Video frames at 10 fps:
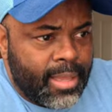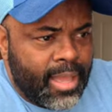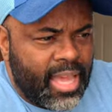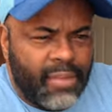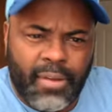
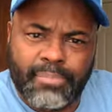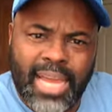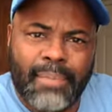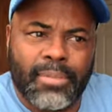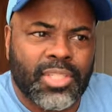And if I'm
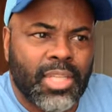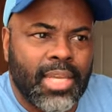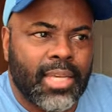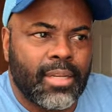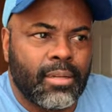not
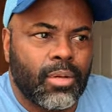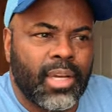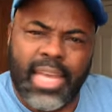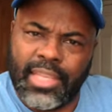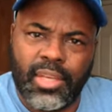mistaken,
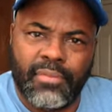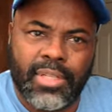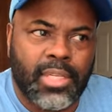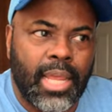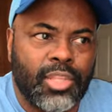can you give
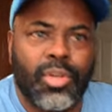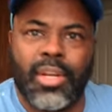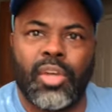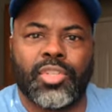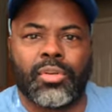a you can
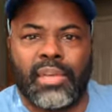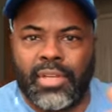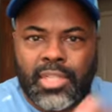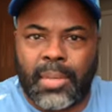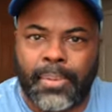also give
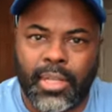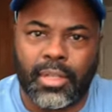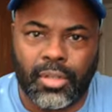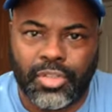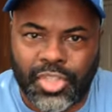a tip in a
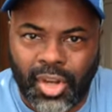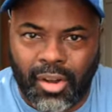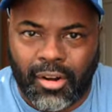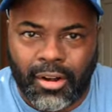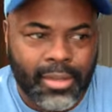little
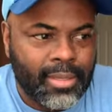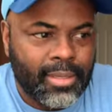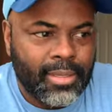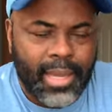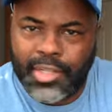jar
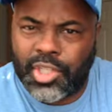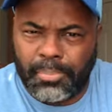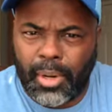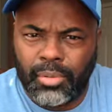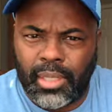at
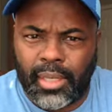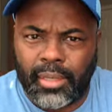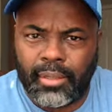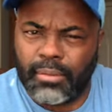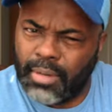Chipotle,
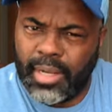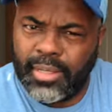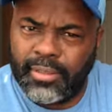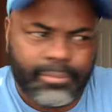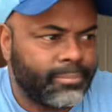right?
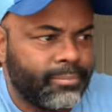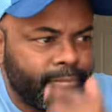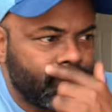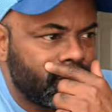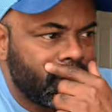
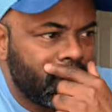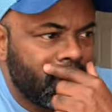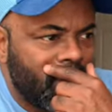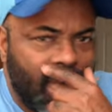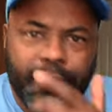
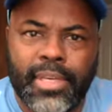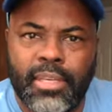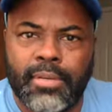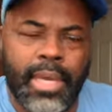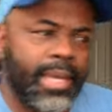I think
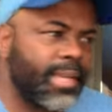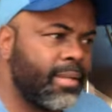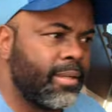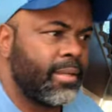you can.